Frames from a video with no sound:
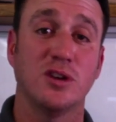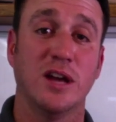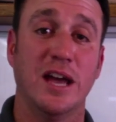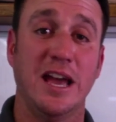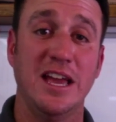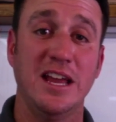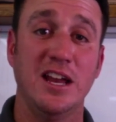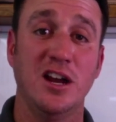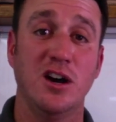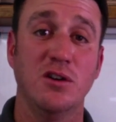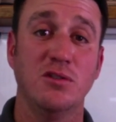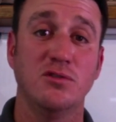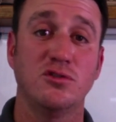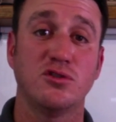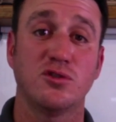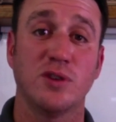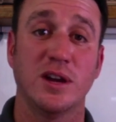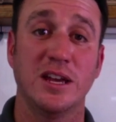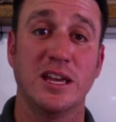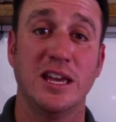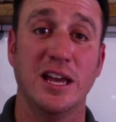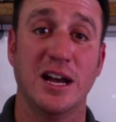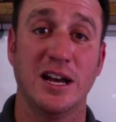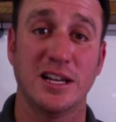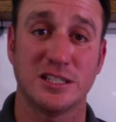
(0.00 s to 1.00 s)
8-0
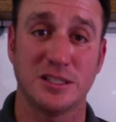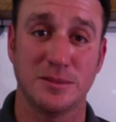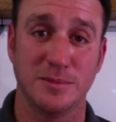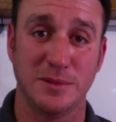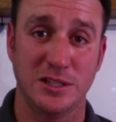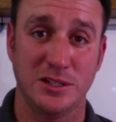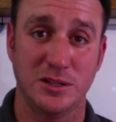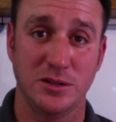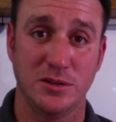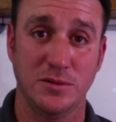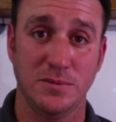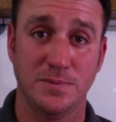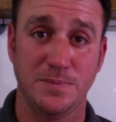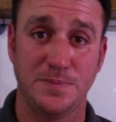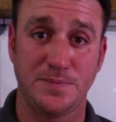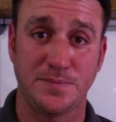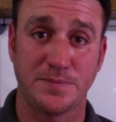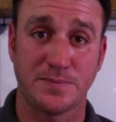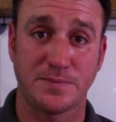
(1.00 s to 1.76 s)
tracheostomy tube,